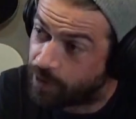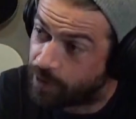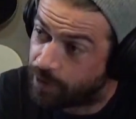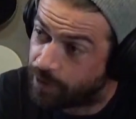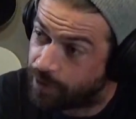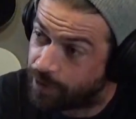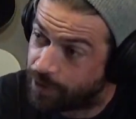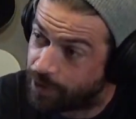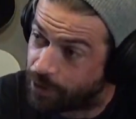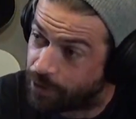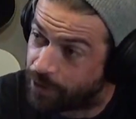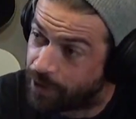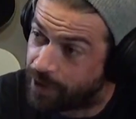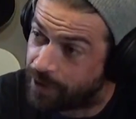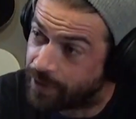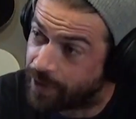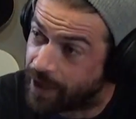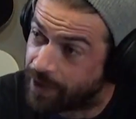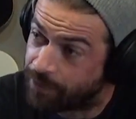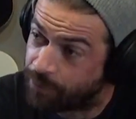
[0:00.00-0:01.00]
But
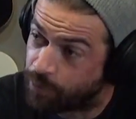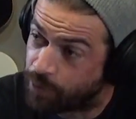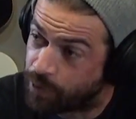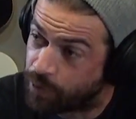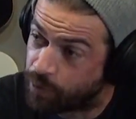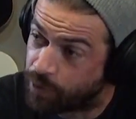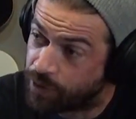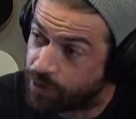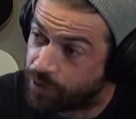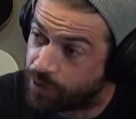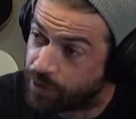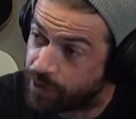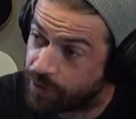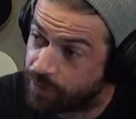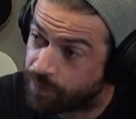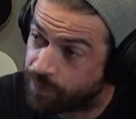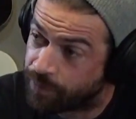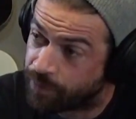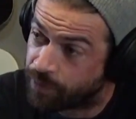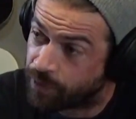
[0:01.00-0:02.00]
in life, what are we
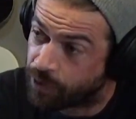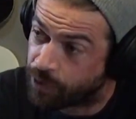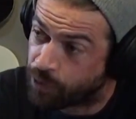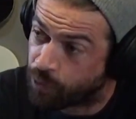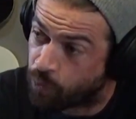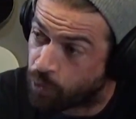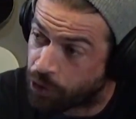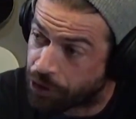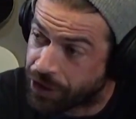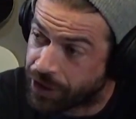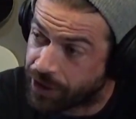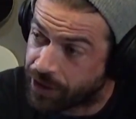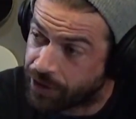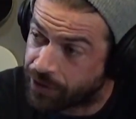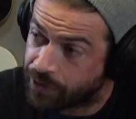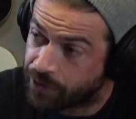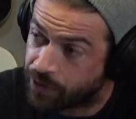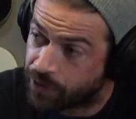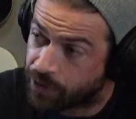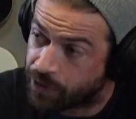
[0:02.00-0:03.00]
doing? Are you
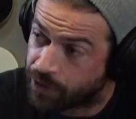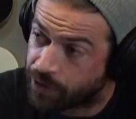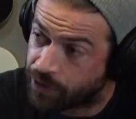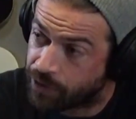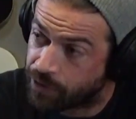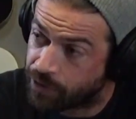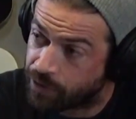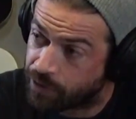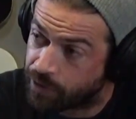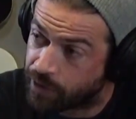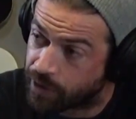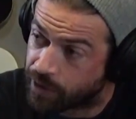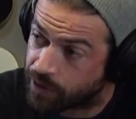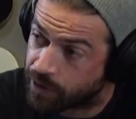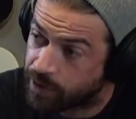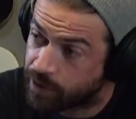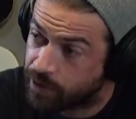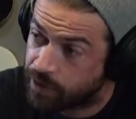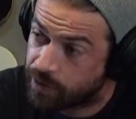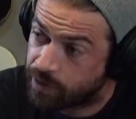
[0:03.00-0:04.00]
working? Are you
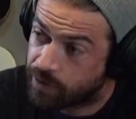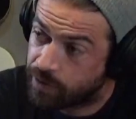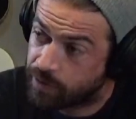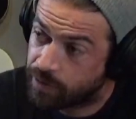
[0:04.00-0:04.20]
like?